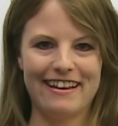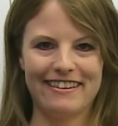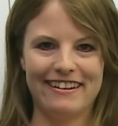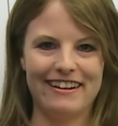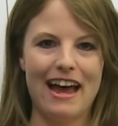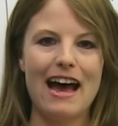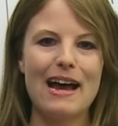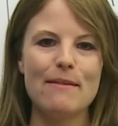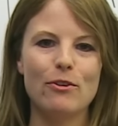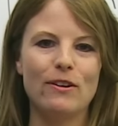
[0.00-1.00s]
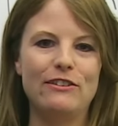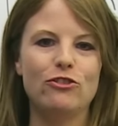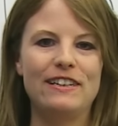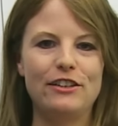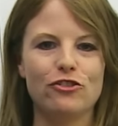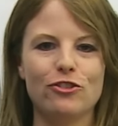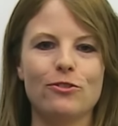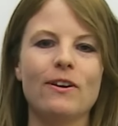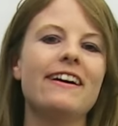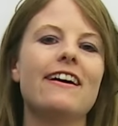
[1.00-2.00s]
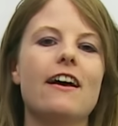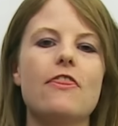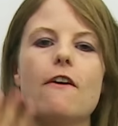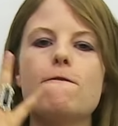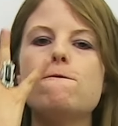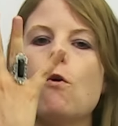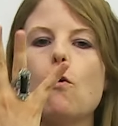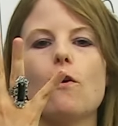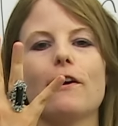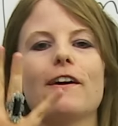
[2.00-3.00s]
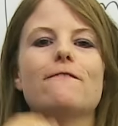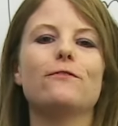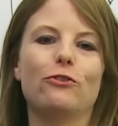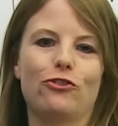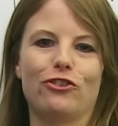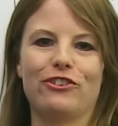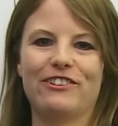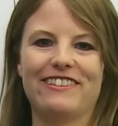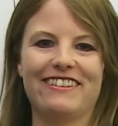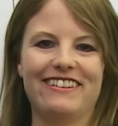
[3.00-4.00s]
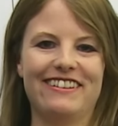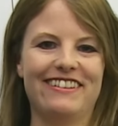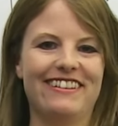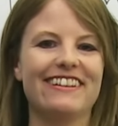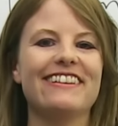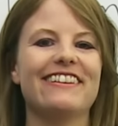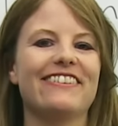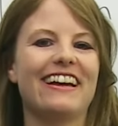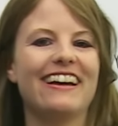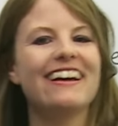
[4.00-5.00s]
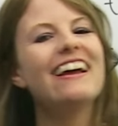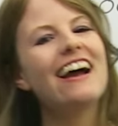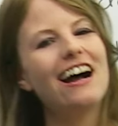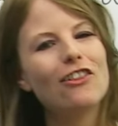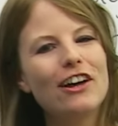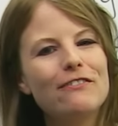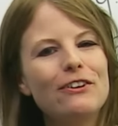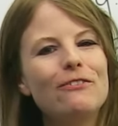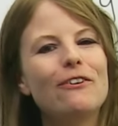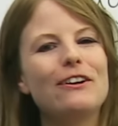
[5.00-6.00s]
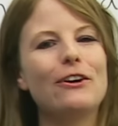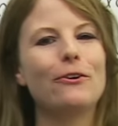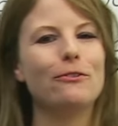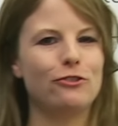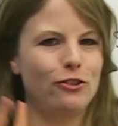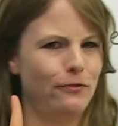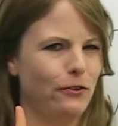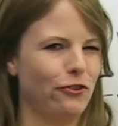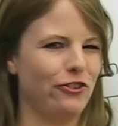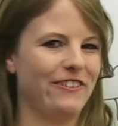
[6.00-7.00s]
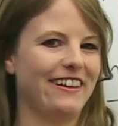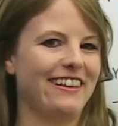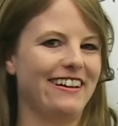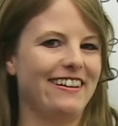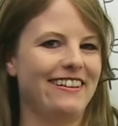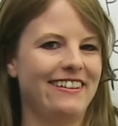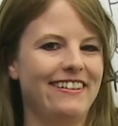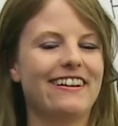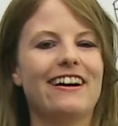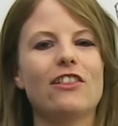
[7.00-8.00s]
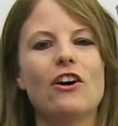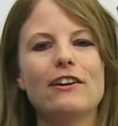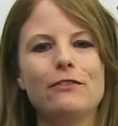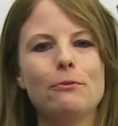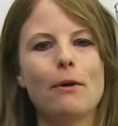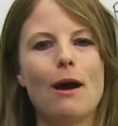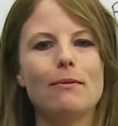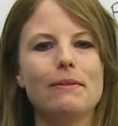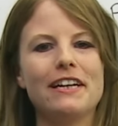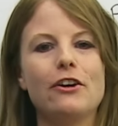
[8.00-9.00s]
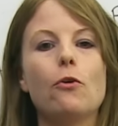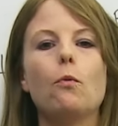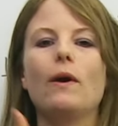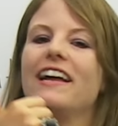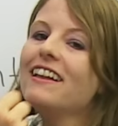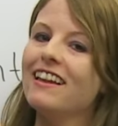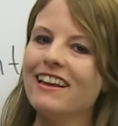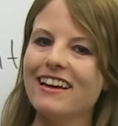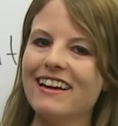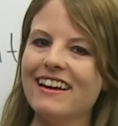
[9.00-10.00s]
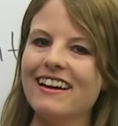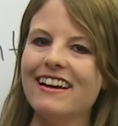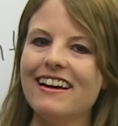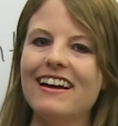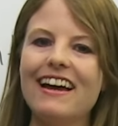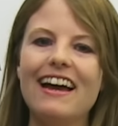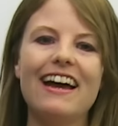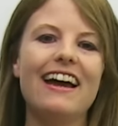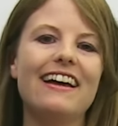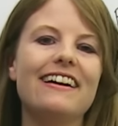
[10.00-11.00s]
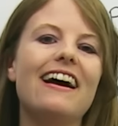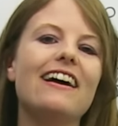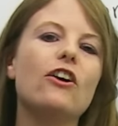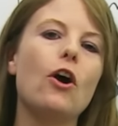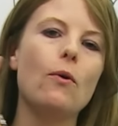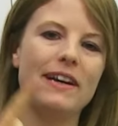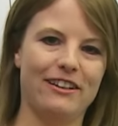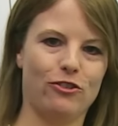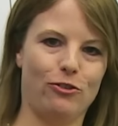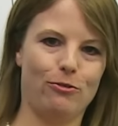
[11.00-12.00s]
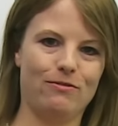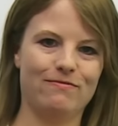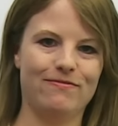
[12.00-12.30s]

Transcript: lesson, I am going to teach you the four futures. Okay, a lot of you know two futures, I think. A lot of you probably know will and going to.